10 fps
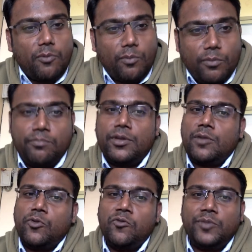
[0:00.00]

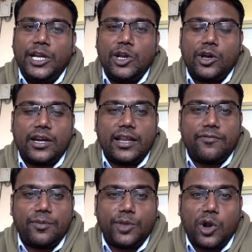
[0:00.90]
remove mediocrity
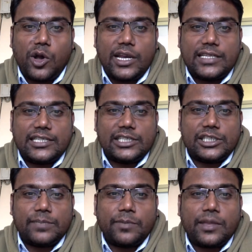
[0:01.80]
from your
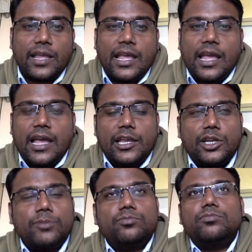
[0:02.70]
organization.
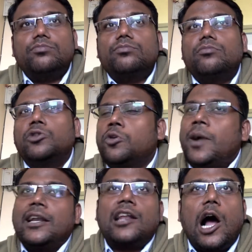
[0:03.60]
No
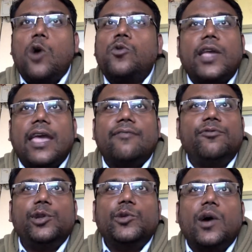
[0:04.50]
matter how
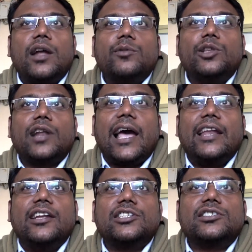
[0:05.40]
careful you are with your
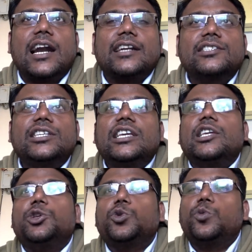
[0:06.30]
hiring strategy,
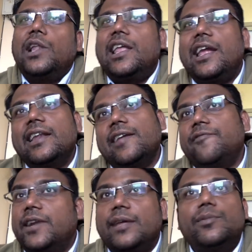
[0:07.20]
you will
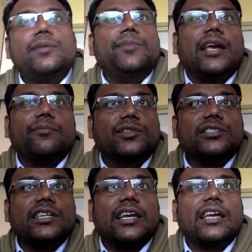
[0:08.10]
inevitably make a
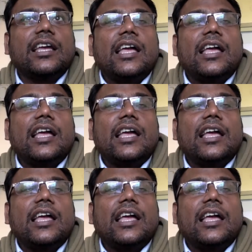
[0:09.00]
mistake.